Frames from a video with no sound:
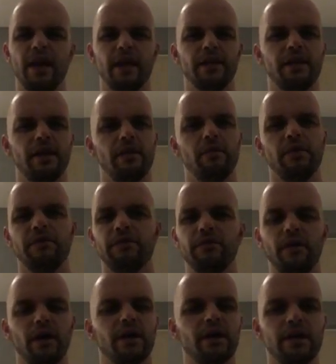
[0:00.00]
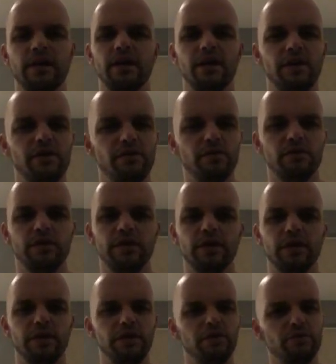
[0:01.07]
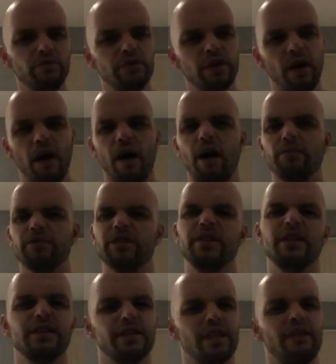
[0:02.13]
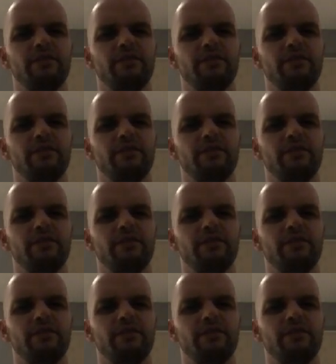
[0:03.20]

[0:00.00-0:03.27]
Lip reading: and they were fucking huge arms, chest,